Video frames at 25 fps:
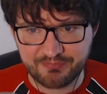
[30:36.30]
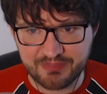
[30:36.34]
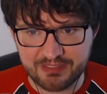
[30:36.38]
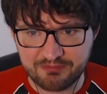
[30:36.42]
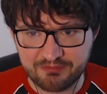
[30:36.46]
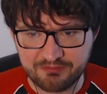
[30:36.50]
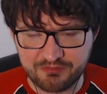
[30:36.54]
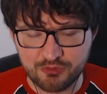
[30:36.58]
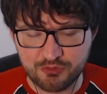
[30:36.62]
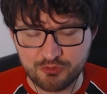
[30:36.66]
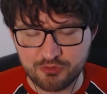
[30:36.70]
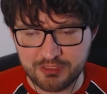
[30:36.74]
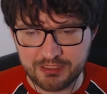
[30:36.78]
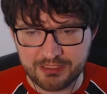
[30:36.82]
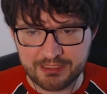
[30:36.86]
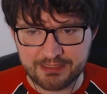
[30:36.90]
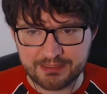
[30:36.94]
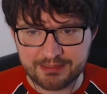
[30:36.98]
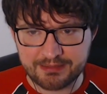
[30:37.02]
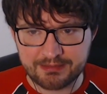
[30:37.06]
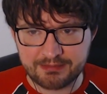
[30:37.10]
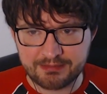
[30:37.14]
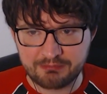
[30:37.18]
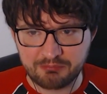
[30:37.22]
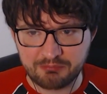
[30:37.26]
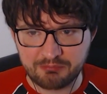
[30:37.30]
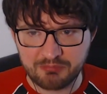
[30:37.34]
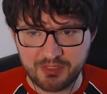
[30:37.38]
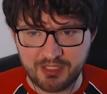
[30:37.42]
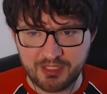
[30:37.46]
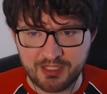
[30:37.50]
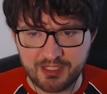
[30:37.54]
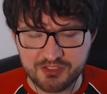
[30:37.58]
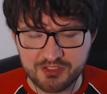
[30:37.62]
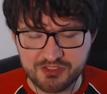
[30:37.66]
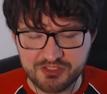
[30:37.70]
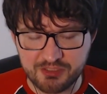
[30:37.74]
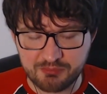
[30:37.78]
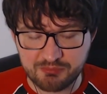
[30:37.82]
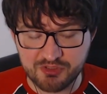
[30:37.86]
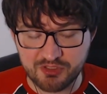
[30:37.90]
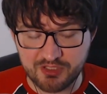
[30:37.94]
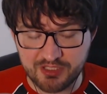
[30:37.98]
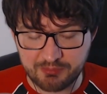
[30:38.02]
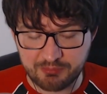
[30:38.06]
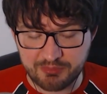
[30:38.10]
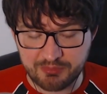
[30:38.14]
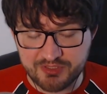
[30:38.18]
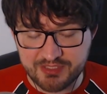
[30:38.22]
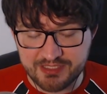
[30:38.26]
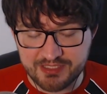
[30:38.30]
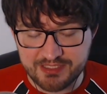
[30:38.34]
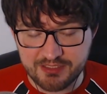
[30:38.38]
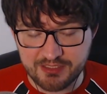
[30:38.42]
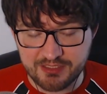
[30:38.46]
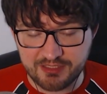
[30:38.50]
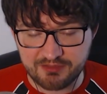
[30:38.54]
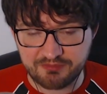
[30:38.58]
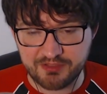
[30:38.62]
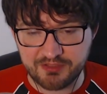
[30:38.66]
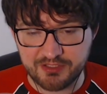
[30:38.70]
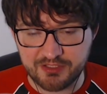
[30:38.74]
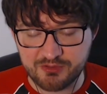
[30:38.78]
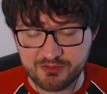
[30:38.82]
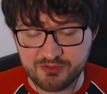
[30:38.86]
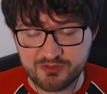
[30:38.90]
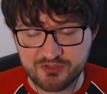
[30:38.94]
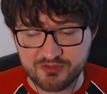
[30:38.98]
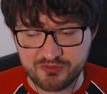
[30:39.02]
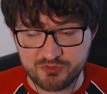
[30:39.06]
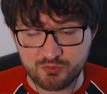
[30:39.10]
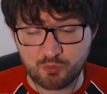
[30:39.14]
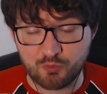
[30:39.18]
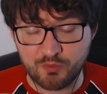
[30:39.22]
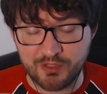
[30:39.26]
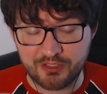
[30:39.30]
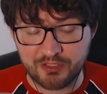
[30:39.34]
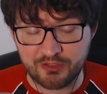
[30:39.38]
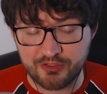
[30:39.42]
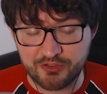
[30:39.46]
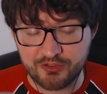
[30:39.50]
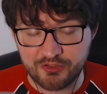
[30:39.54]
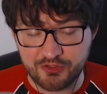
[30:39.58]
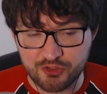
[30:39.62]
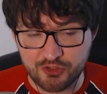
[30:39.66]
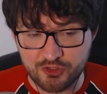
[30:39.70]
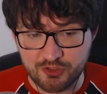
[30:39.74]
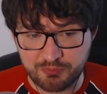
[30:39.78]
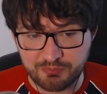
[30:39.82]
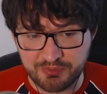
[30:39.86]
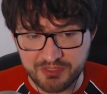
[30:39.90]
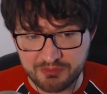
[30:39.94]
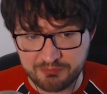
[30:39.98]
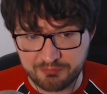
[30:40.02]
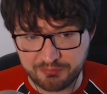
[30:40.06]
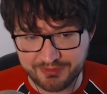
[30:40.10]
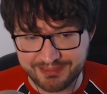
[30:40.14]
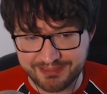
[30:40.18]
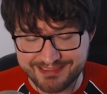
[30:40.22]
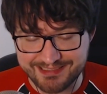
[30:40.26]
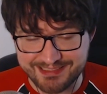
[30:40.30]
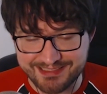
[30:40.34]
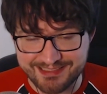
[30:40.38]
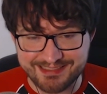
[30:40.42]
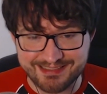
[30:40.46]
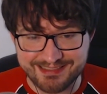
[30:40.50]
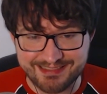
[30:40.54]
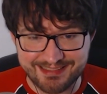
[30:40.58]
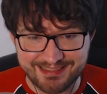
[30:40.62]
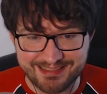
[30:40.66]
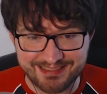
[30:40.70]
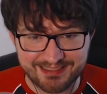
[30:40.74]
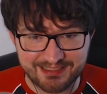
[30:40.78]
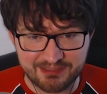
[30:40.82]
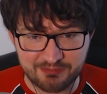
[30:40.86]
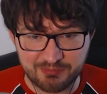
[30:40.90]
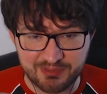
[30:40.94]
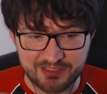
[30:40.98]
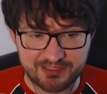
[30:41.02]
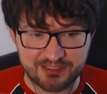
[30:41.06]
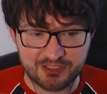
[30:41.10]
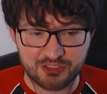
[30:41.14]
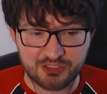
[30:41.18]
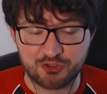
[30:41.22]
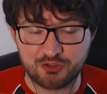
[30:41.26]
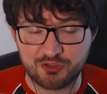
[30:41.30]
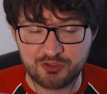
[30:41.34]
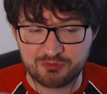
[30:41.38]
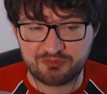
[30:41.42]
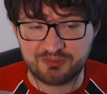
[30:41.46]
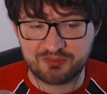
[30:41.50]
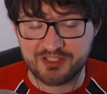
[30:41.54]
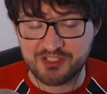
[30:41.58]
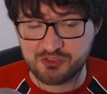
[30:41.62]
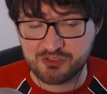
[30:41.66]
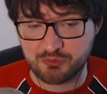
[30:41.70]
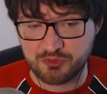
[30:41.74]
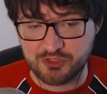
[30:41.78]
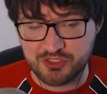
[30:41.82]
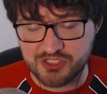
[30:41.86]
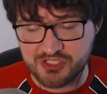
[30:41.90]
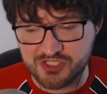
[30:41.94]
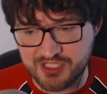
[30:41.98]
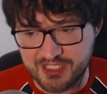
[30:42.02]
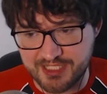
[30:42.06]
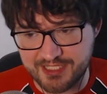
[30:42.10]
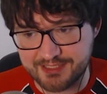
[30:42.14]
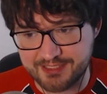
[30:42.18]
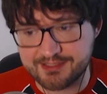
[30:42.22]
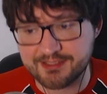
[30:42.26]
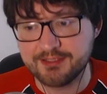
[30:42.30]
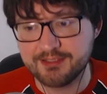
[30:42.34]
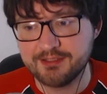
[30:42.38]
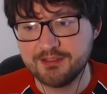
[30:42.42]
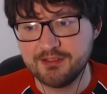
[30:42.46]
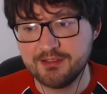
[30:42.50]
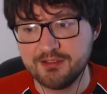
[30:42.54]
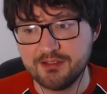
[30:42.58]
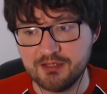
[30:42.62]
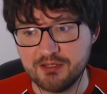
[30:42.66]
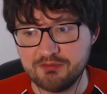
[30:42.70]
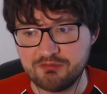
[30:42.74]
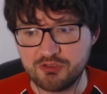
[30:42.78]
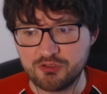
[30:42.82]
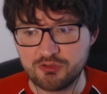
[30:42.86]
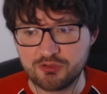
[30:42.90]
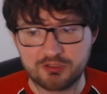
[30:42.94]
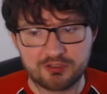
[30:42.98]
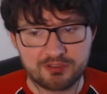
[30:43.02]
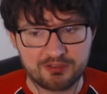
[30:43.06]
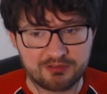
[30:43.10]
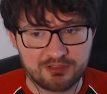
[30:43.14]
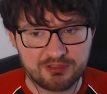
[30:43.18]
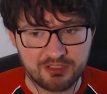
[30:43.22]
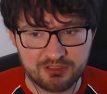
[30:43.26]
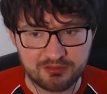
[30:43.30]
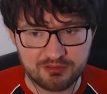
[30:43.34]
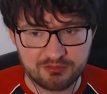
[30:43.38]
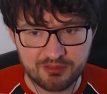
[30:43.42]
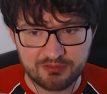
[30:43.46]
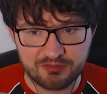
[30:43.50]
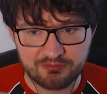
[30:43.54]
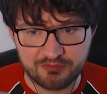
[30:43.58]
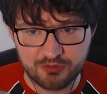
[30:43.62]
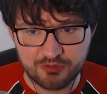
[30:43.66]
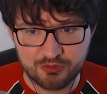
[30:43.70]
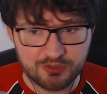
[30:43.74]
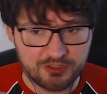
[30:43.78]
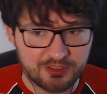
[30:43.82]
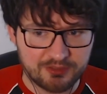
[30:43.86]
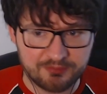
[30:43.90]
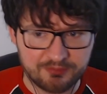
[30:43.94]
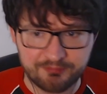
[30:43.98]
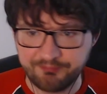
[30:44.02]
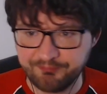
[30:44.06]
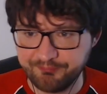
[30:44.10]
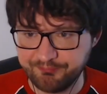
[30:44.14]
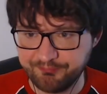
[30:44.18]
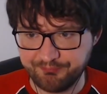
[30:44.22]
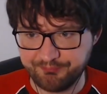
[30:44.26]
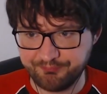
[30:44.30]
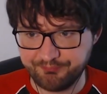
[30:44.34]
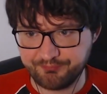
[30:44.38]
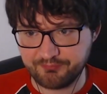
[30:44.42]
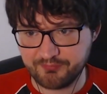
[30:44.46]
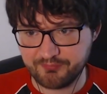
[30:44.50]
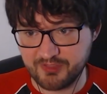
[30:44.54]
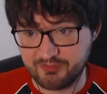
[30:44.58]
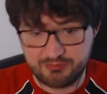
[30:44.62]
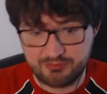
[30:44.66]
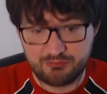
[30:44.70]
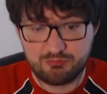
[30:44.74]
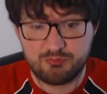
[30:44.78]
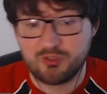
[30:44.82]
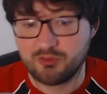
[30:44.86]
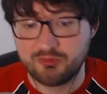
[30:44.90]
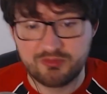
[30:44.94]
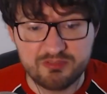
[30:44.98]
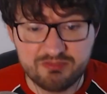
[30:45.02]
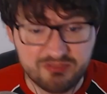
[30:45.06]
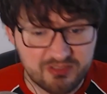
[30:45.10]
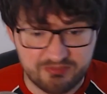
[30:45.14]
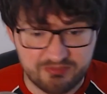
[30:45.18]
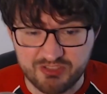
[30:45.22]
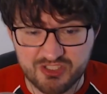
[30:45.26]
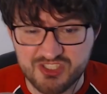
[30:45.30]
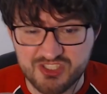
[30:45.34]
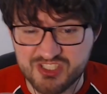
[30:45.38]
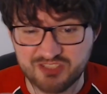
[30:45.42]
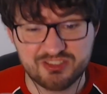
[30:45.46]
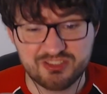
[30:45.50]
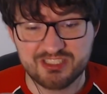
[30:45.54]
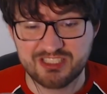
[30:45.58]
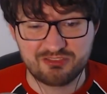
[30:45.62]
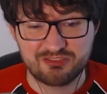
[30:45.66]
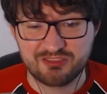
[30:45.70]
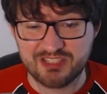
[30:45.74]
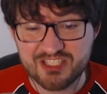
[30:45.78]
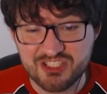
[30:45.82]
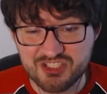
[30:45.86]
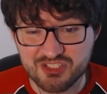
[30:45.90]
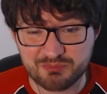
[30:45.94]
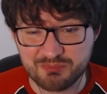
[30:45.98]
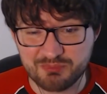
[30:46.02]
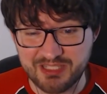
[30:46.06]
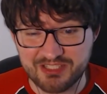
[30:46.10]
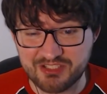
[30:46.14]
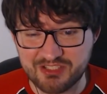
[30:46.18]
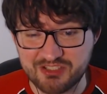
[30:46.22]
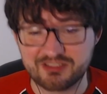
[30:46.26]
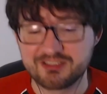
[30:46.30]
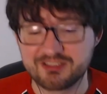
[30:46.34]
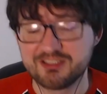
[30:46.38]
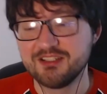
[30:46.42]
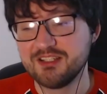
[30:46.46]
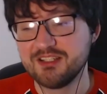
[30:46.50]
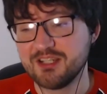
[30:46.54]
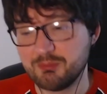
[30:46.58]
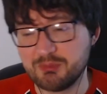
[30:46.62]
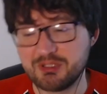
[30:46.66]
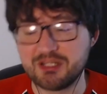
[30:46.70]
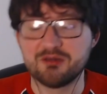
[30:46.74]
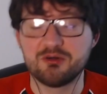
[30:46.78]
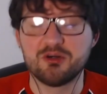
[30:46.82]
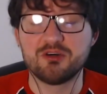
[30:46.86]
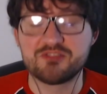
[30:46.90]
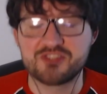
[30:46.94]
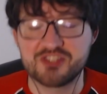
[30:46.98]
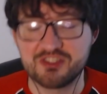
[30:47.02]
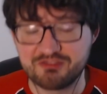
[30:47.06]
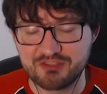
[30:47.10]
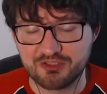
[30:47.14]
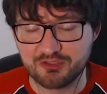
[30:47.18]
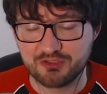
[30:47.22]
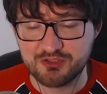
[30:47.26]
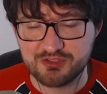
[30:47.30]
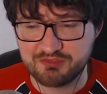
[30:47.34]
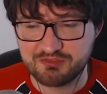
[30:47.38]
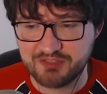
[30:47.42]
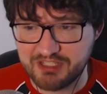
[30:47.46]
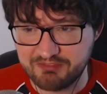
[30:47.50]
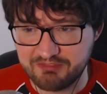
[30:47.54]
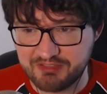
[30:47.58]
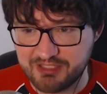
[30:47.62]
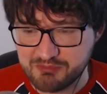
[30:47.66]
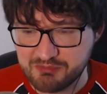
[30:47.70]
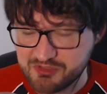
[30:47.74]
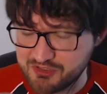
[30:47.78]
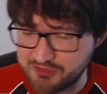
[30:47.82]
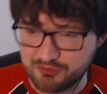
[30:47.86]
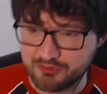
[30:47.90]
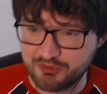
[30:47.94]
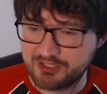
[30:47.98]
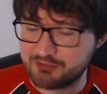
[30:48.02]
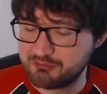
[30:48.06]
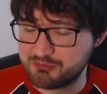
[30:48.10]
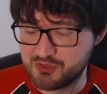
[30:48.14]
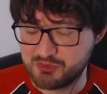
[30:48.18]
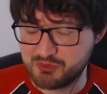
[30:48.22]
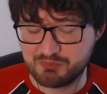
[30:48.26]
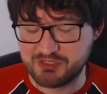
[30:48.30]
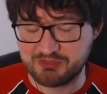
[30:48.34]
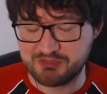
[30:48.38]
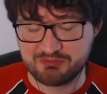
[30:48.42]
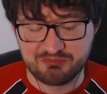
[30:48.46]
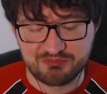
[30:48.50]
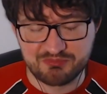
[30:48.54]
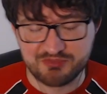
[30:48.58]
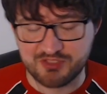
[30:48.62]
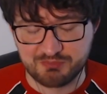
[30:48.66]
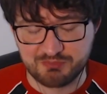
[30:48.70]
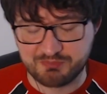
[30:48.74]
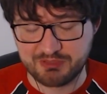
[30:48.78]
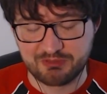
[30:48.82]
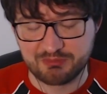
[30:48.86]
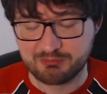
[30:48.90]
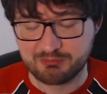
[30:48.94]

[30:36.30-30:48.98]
if you are a Hearts, Hibs or Aberdeen, you could find yourself well out of the European places, and that could be an issue that fans want you sacked. If you're a club, even if you're Celtic or Rangers manager. I mean, obviously, if you lose 5 games in a row, that would just be